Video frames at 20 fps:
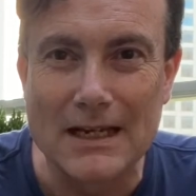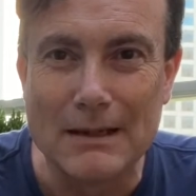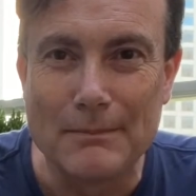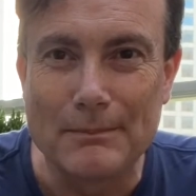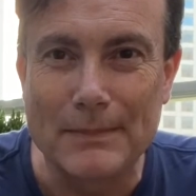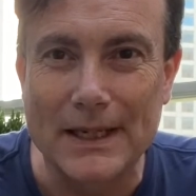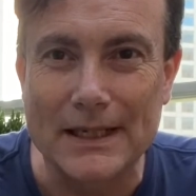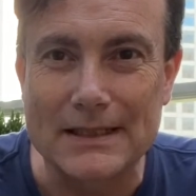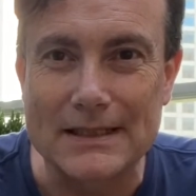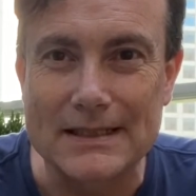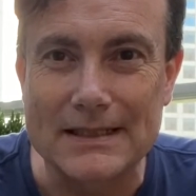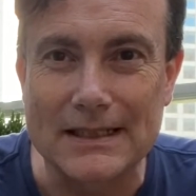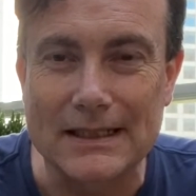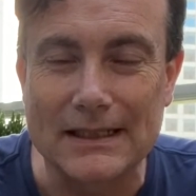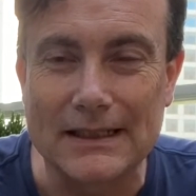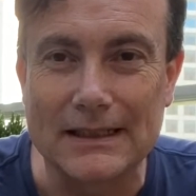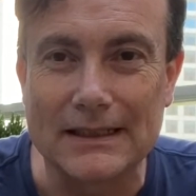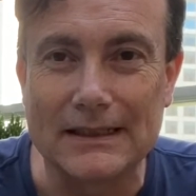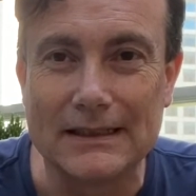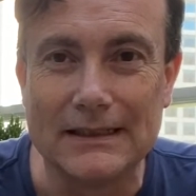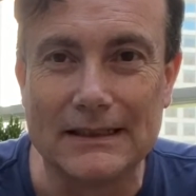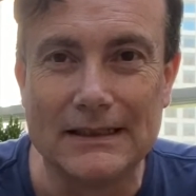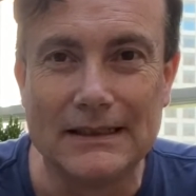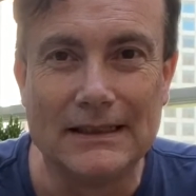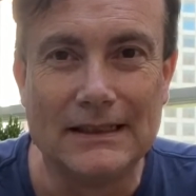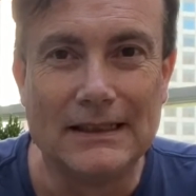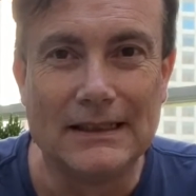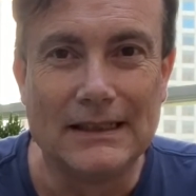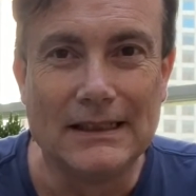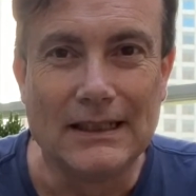But
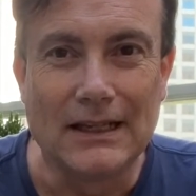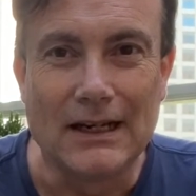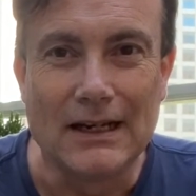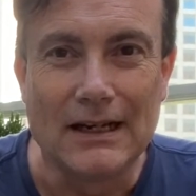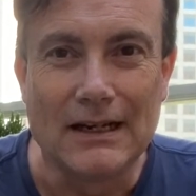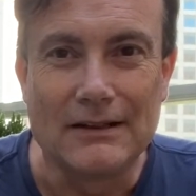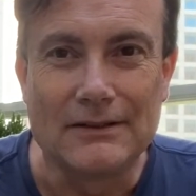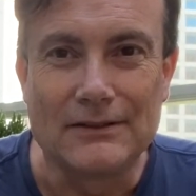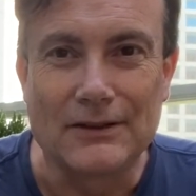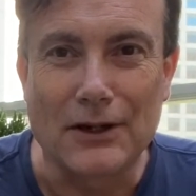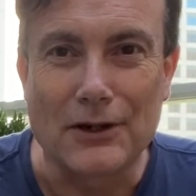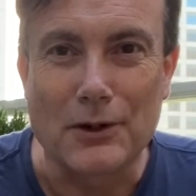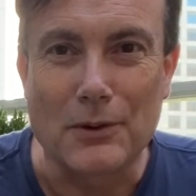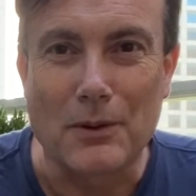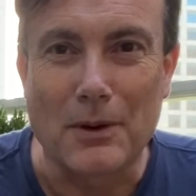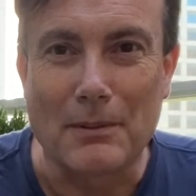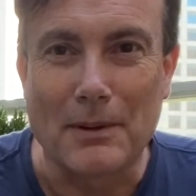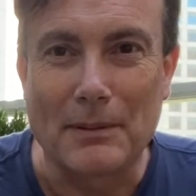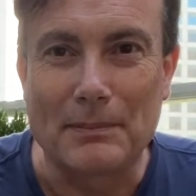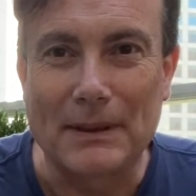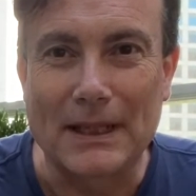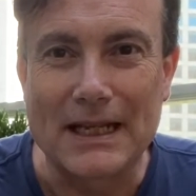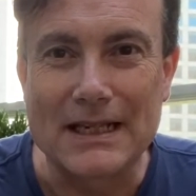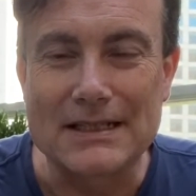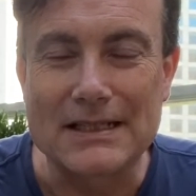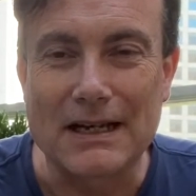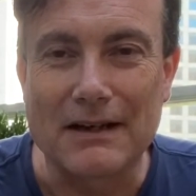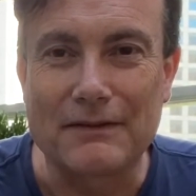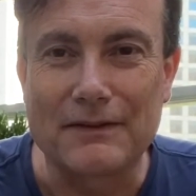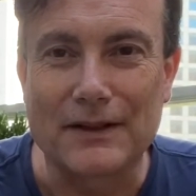don't know what my plans
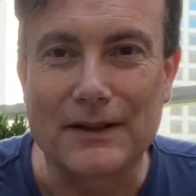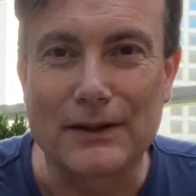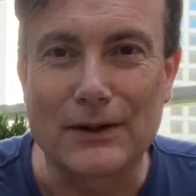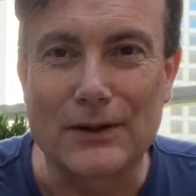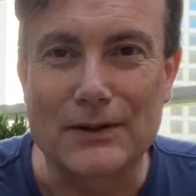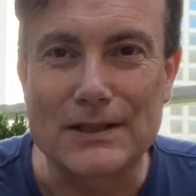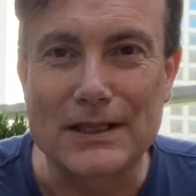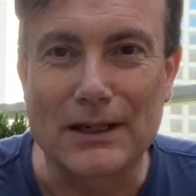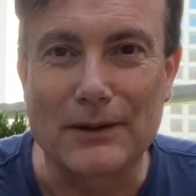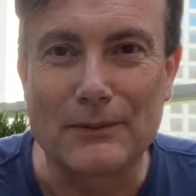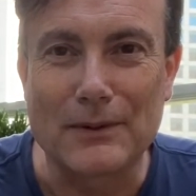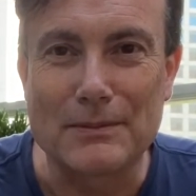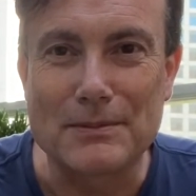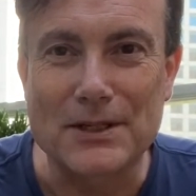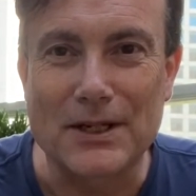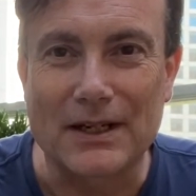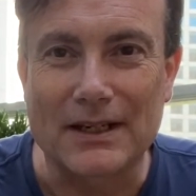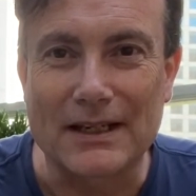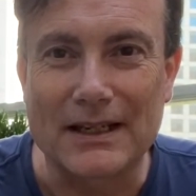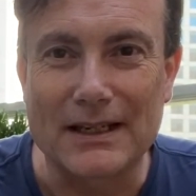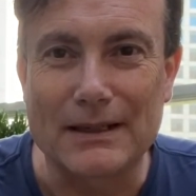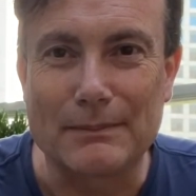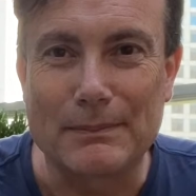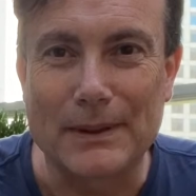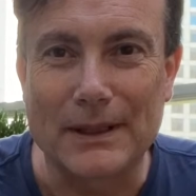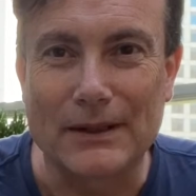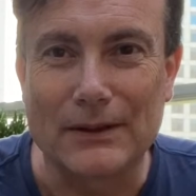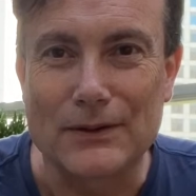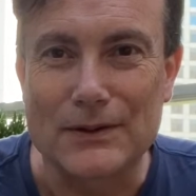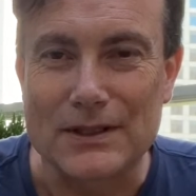are for the Locktail website yet,
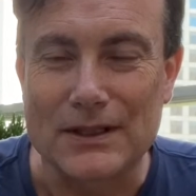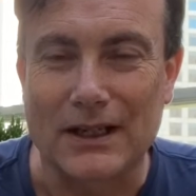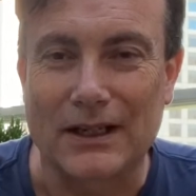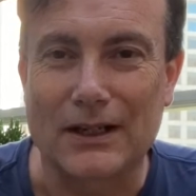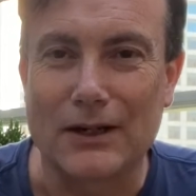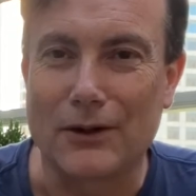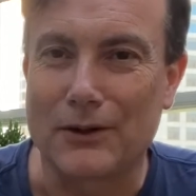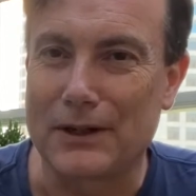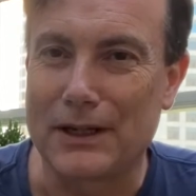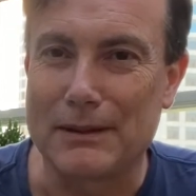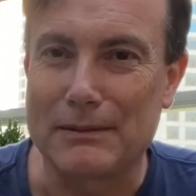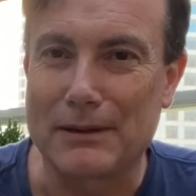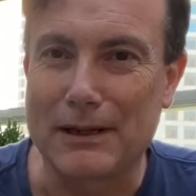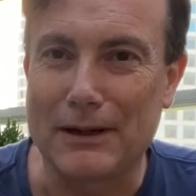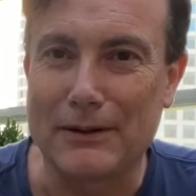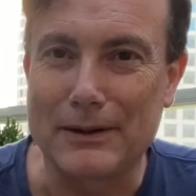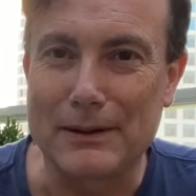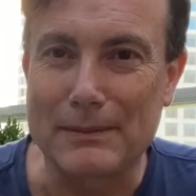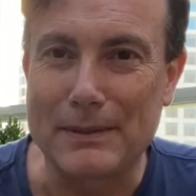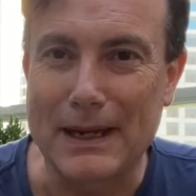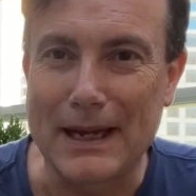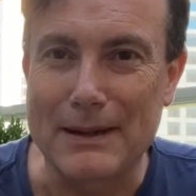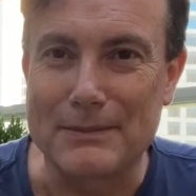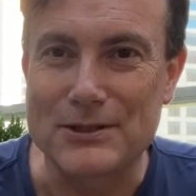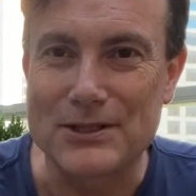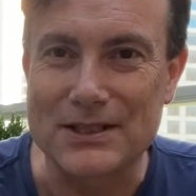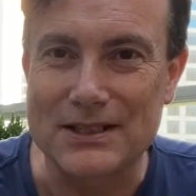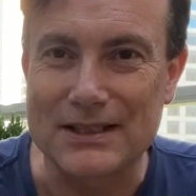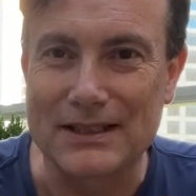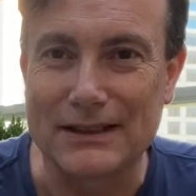but looks like I'll keep going.
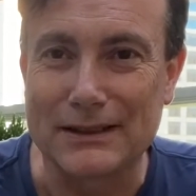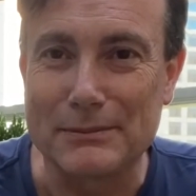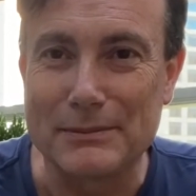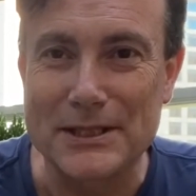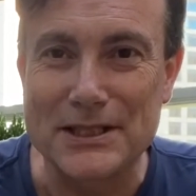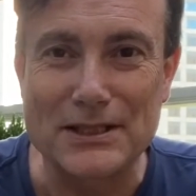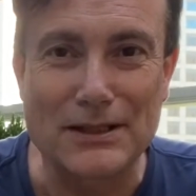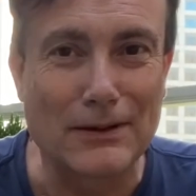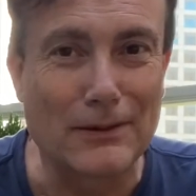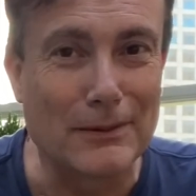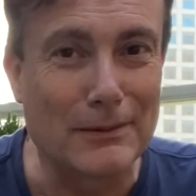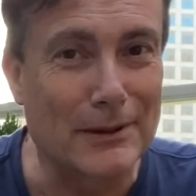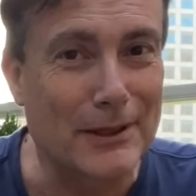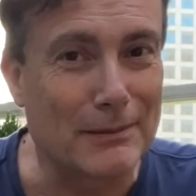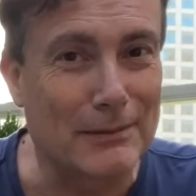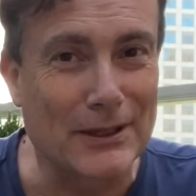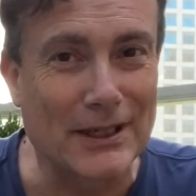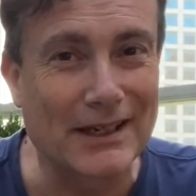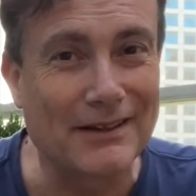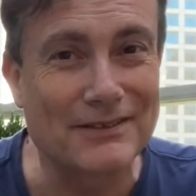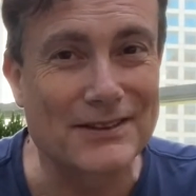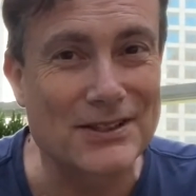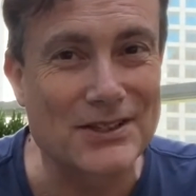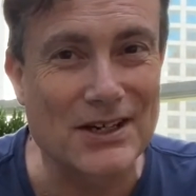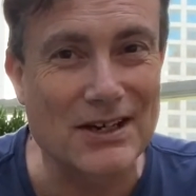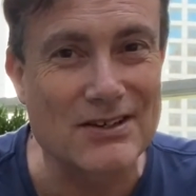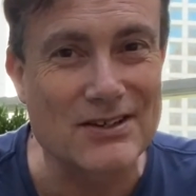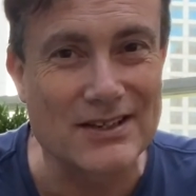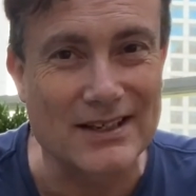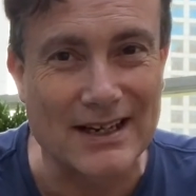Perhaps just a little bit slower, but I might have to
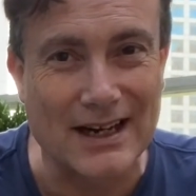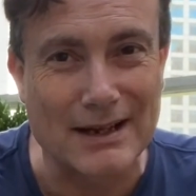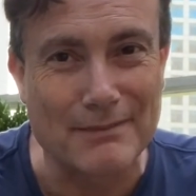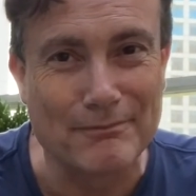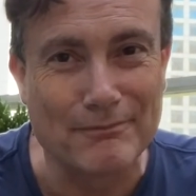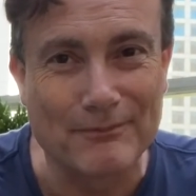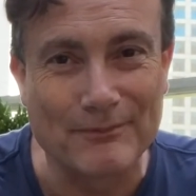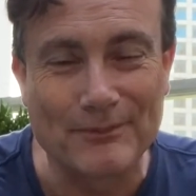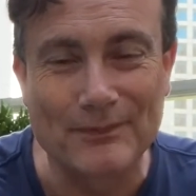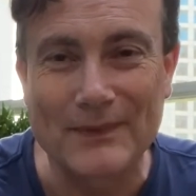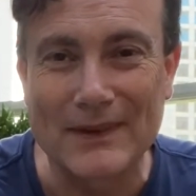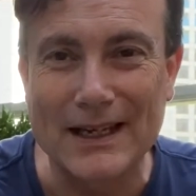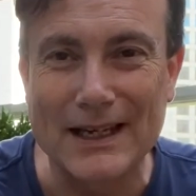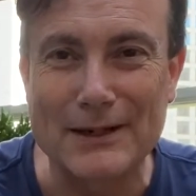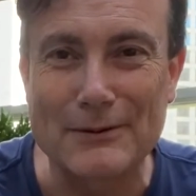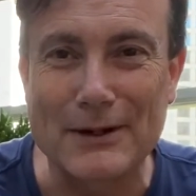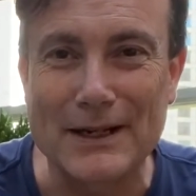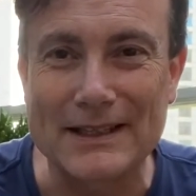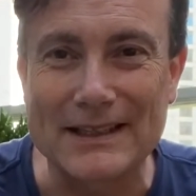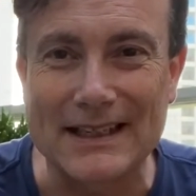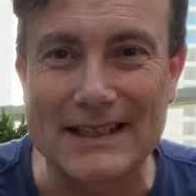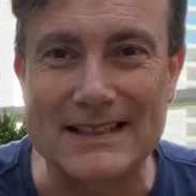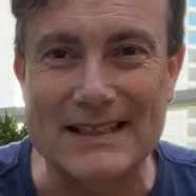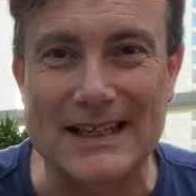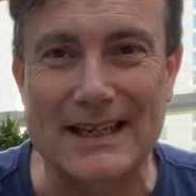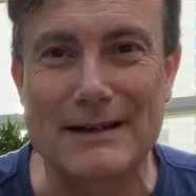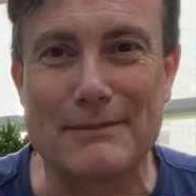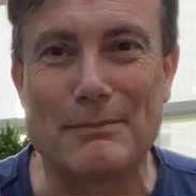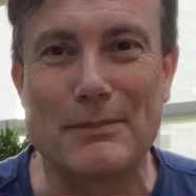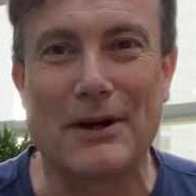change the name. Anyway, thanks
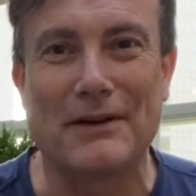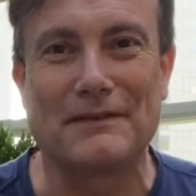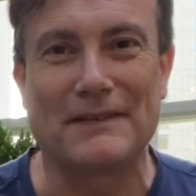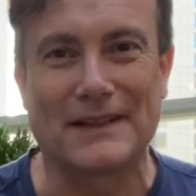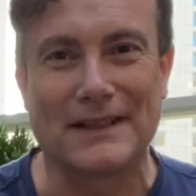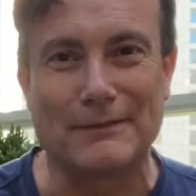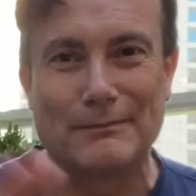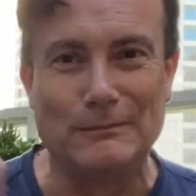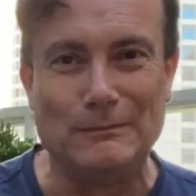again. Bye for now.